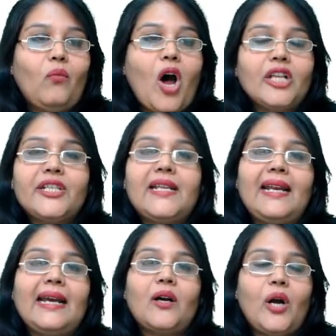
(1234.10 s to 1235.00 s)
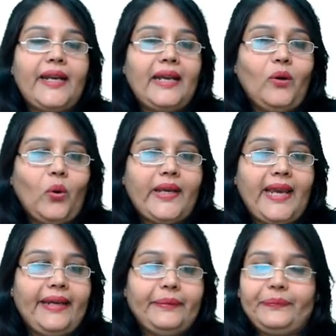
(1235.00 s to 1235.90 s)
Watch the recording,
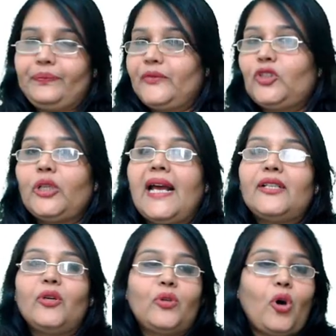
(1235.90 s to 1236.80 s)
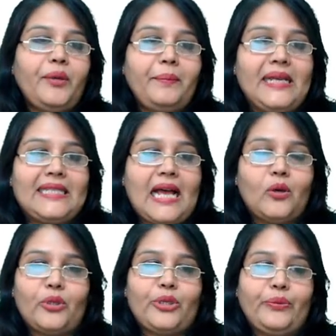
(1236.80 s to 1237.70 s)
okay? So that you don't miss
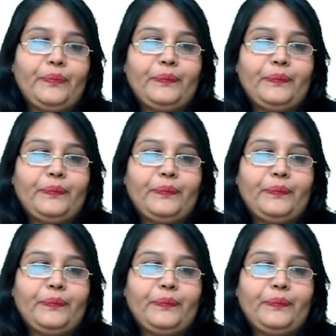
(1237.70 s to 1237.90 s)
out.